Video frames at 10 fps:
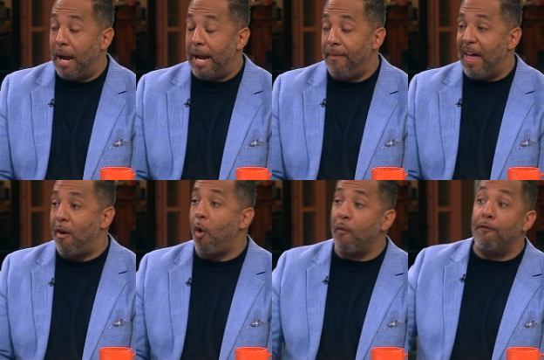you're right. And
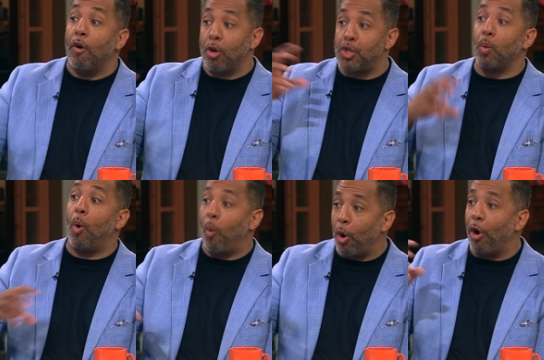that whole
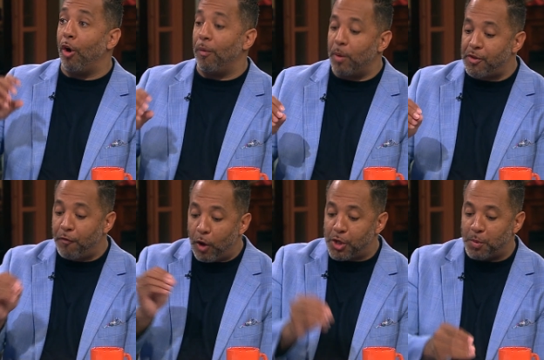virtual world, which
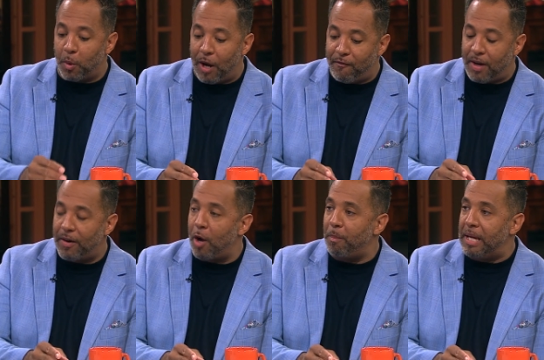virtual I
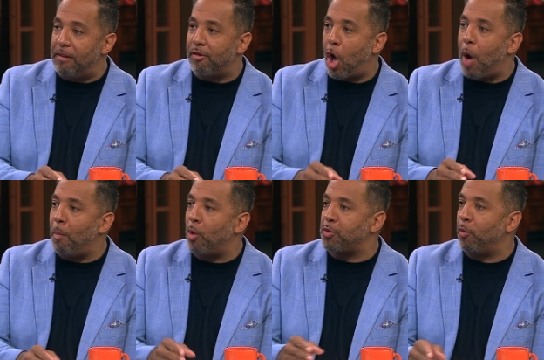found out means
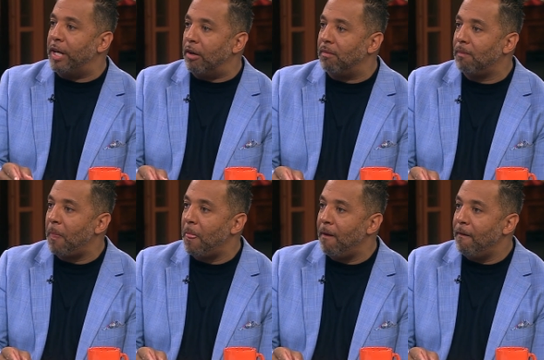almost real.
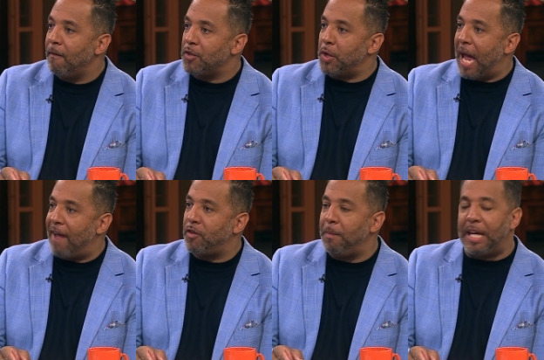So you
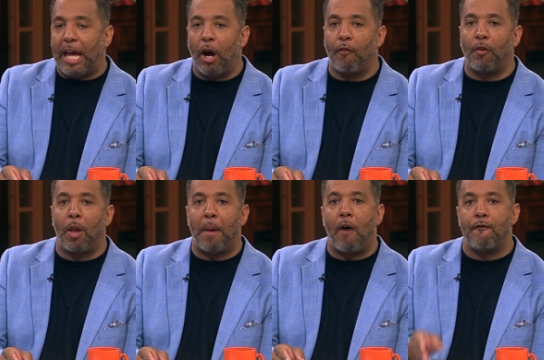have to be
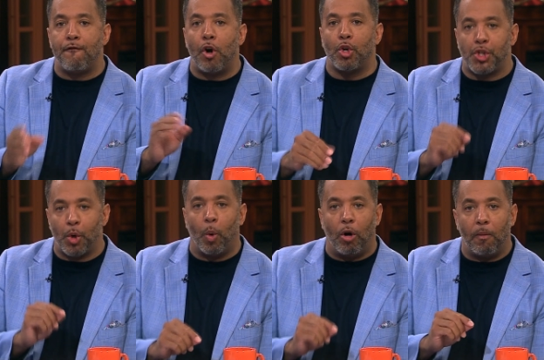careful about
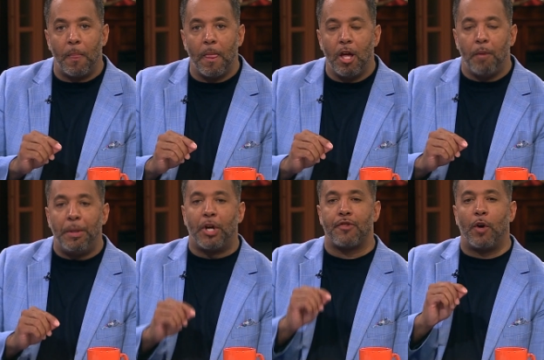virtual
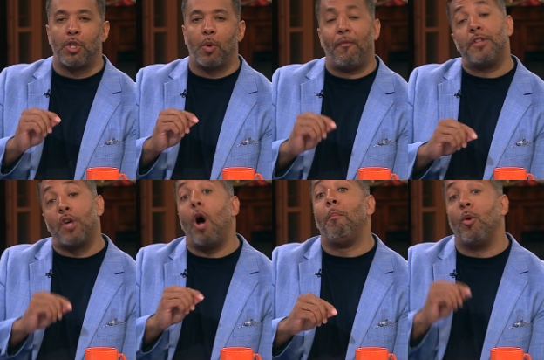because virtual, if
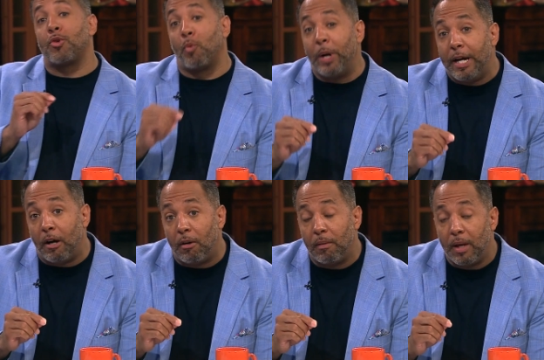it's almost
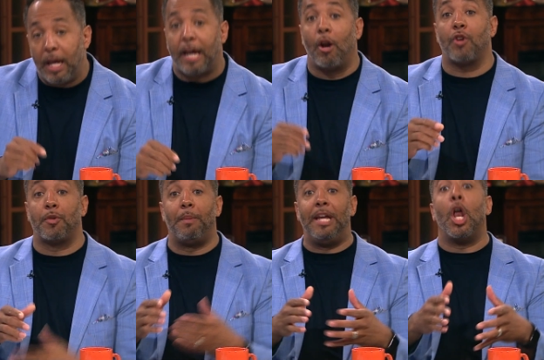real, it can
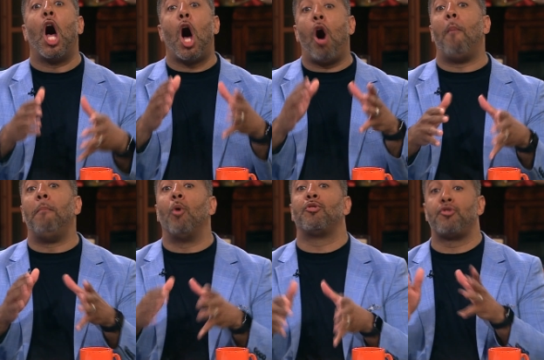also mean
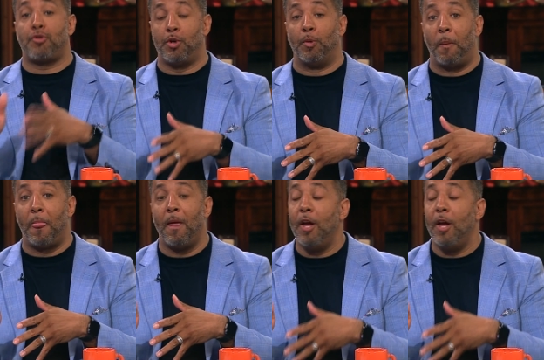almost true.